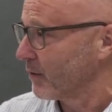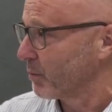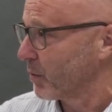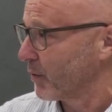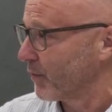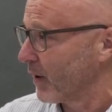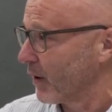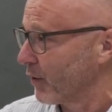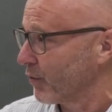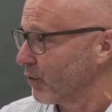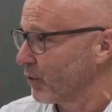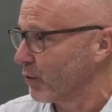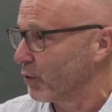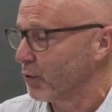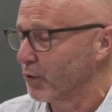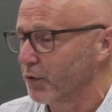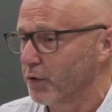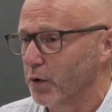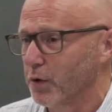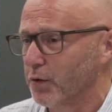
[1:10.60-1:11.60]

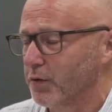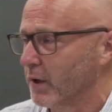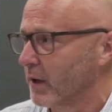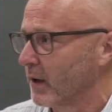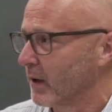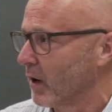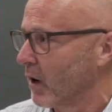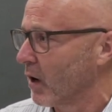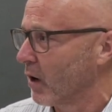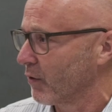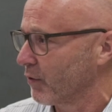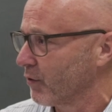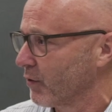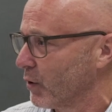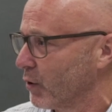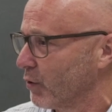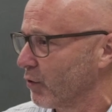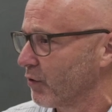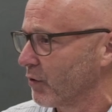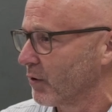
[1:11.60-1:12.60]
professionals using our
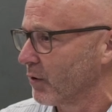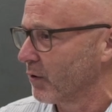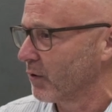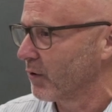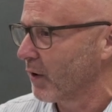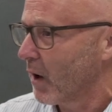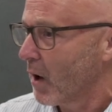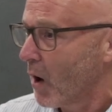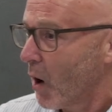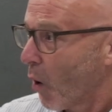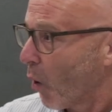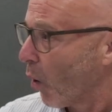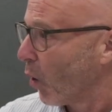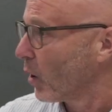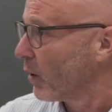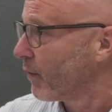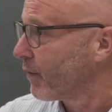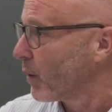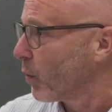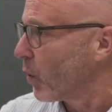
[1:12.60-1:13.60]
solutions
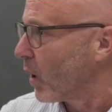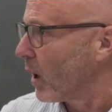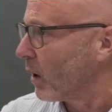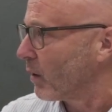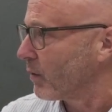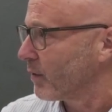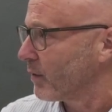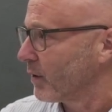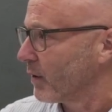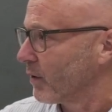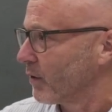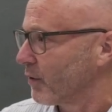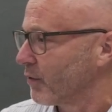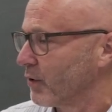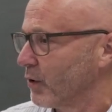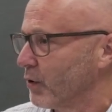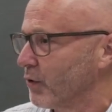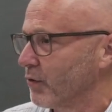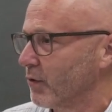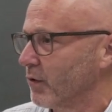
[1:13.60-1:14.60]
all over the world. The
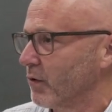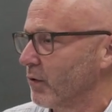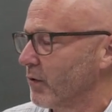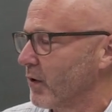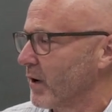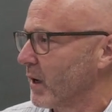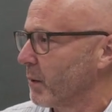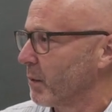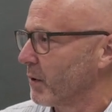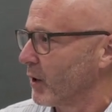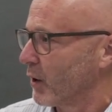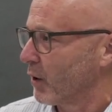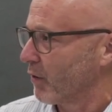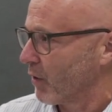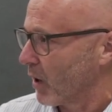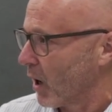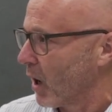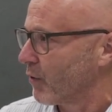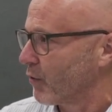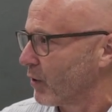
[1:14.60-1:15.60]
solutions are available in
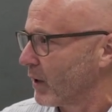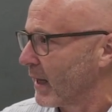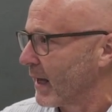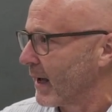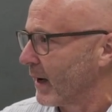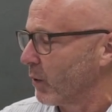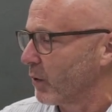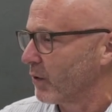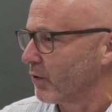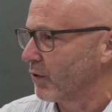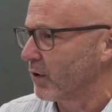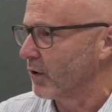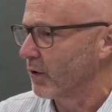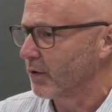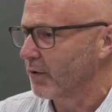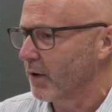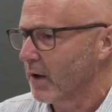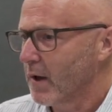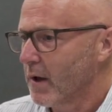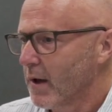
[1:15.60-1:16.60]
over 100
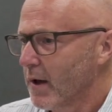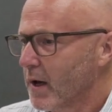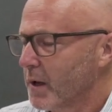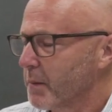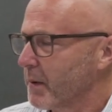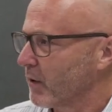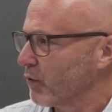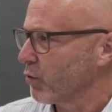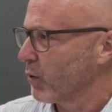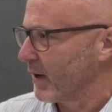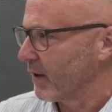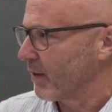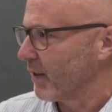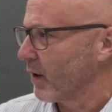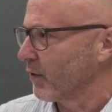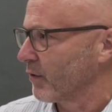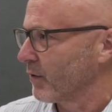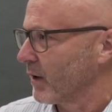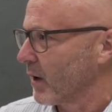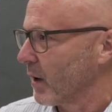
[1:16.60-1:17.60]
languages and about
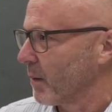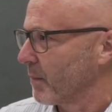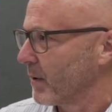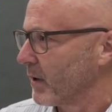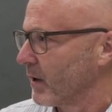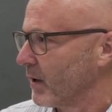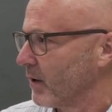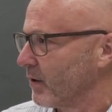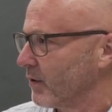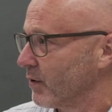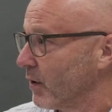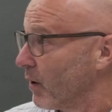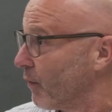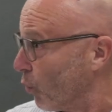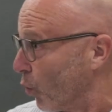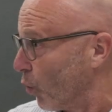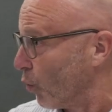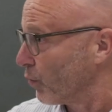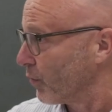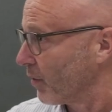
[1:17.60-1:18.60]
20,000 companies of
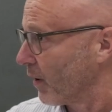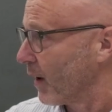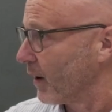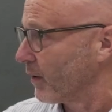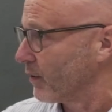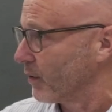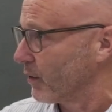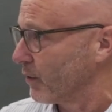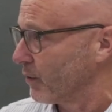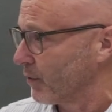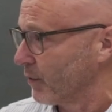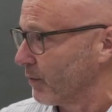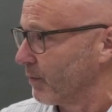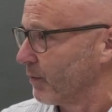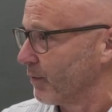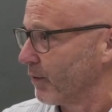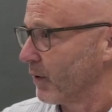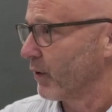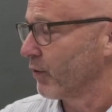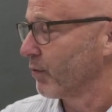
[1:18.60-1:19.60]
all sizes,
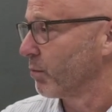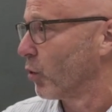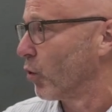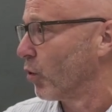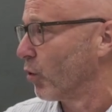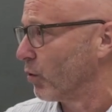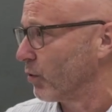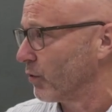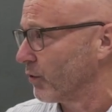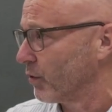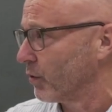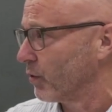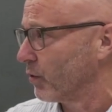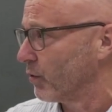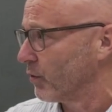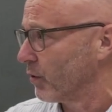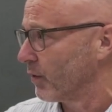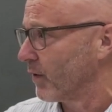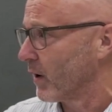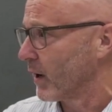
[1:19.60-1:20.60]
from very small
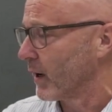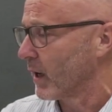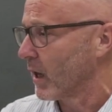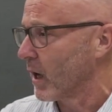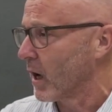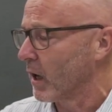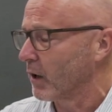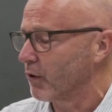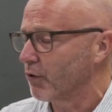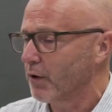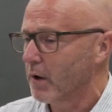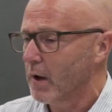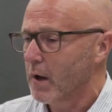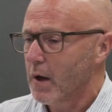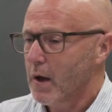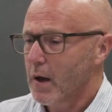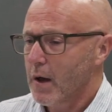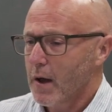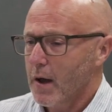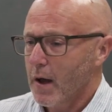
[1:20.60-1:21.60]
to very large.
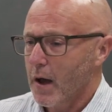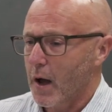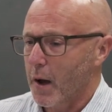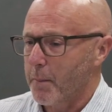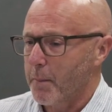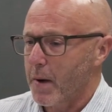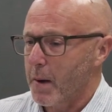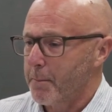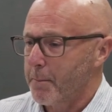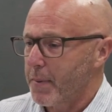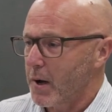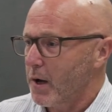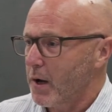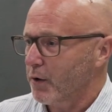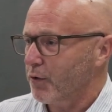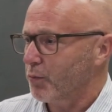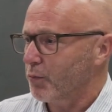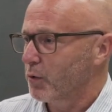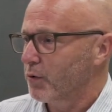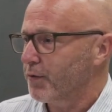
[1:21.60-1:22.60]

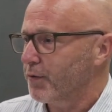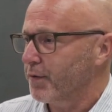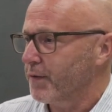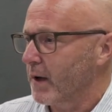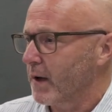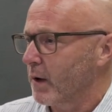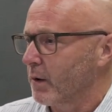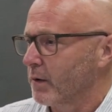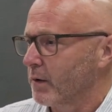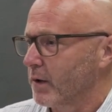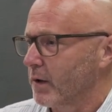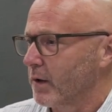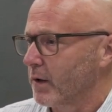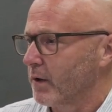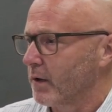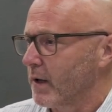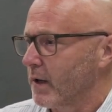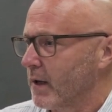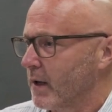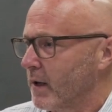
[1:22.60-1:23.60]
Emburse was
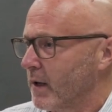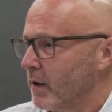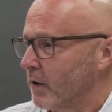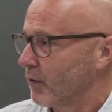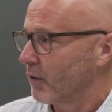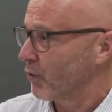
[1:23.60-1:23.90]
founded in